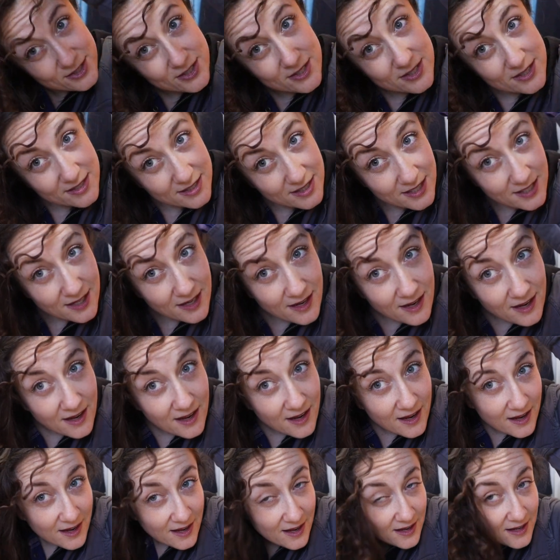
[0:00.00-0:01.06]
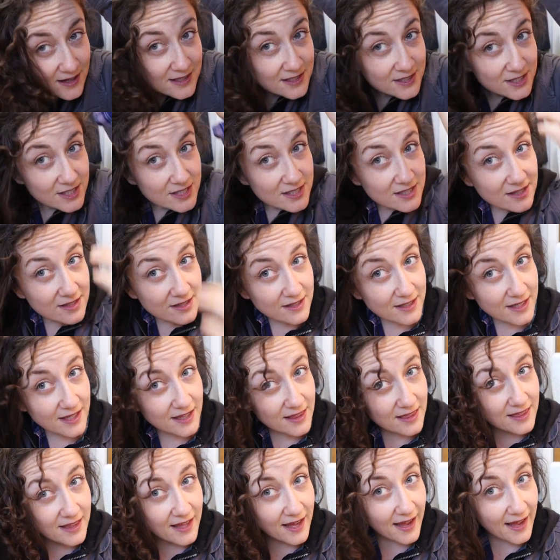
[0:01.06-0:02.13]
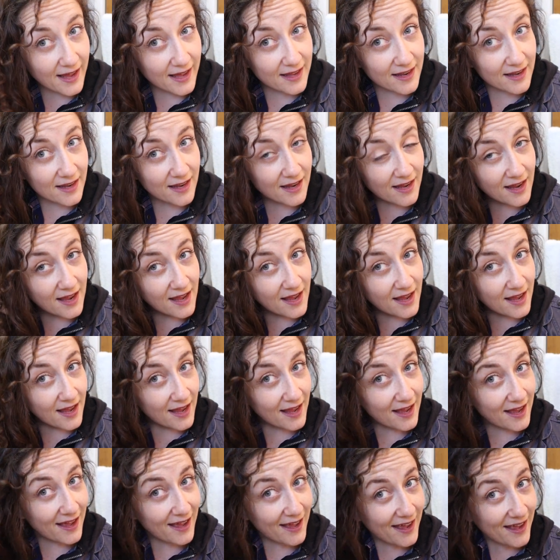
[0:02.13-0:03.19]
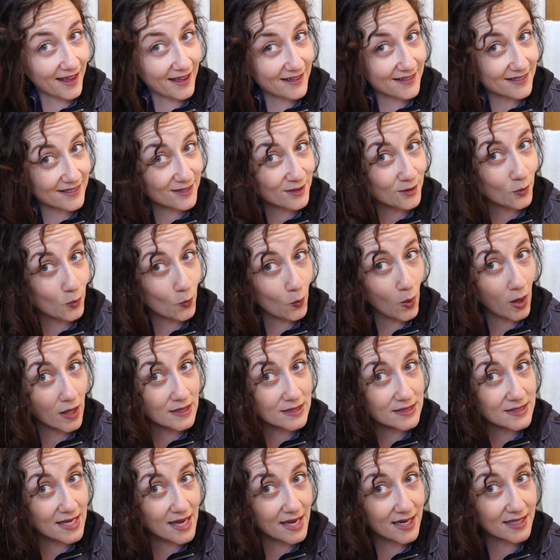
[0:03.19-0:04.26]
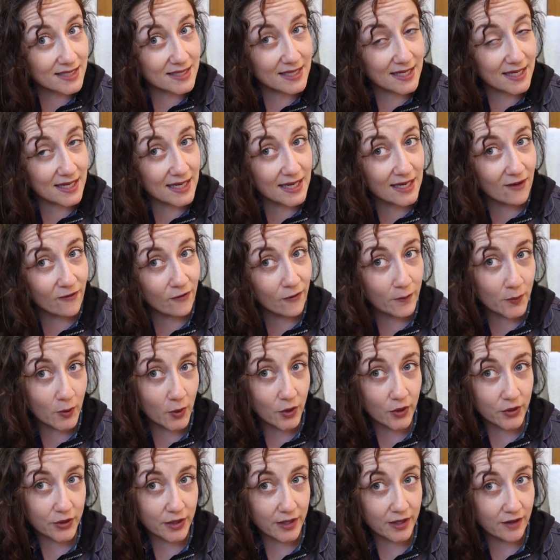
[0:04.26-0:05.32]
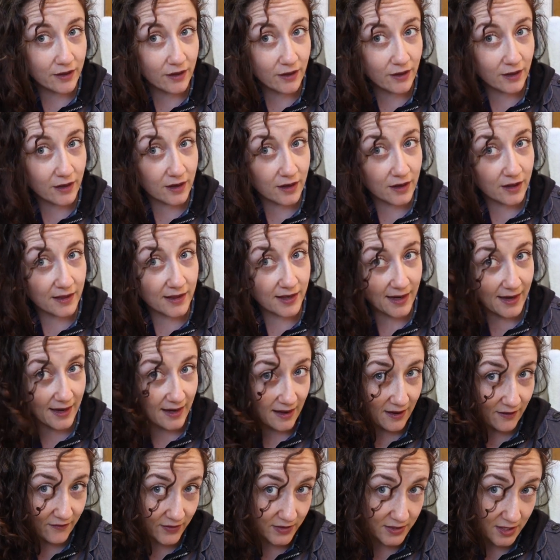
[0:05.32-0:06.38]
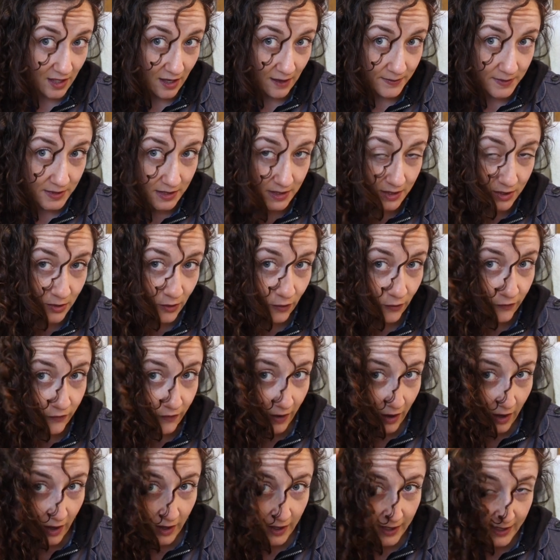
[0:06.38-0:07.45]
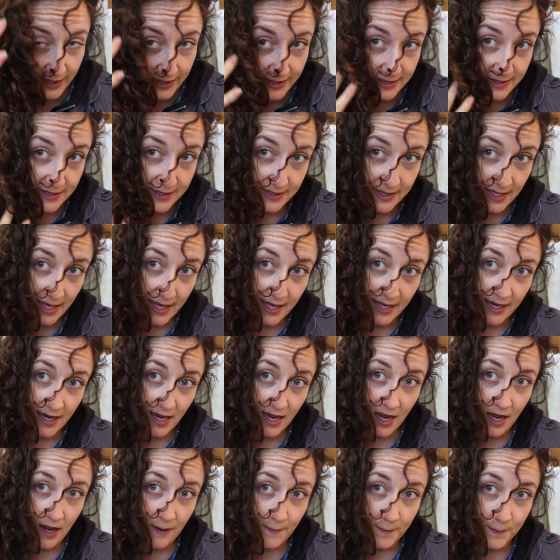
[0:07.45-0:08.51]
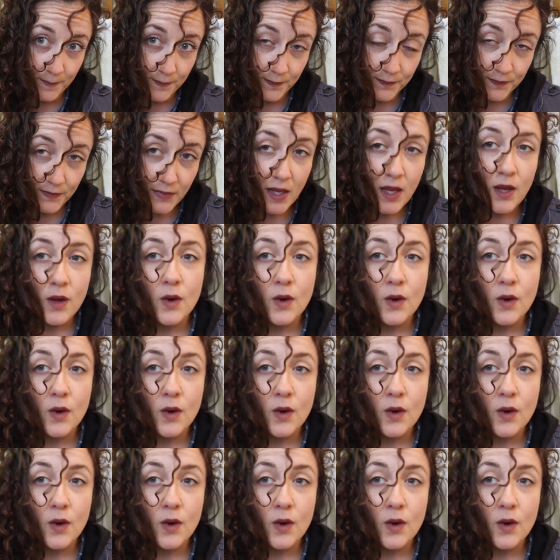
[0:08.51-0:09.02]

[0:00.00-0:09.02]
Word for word: just, just look at that. And the one technique from Curly Girl that I have adopted so far is that, um,